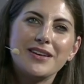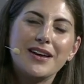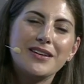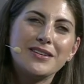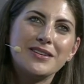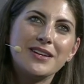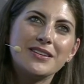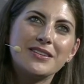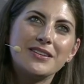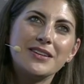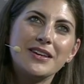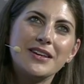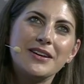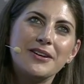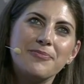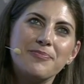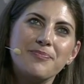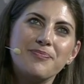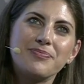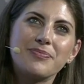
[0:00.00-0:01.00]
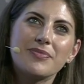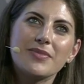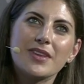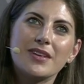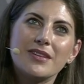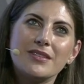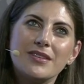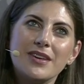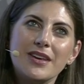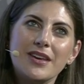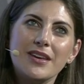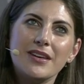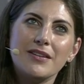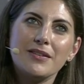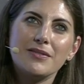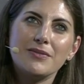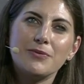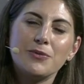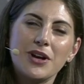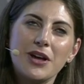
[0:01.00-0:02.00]
I think the
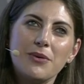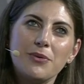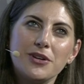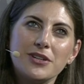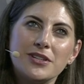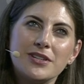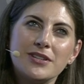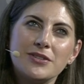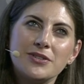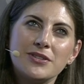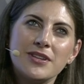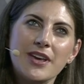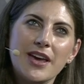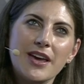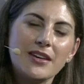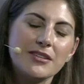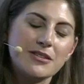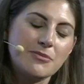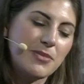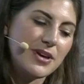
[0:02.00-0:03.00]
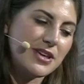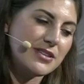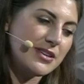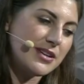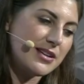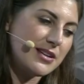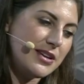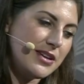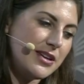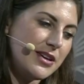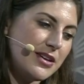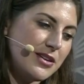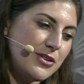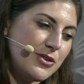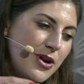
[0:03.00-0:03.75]
what I wanted to say is basically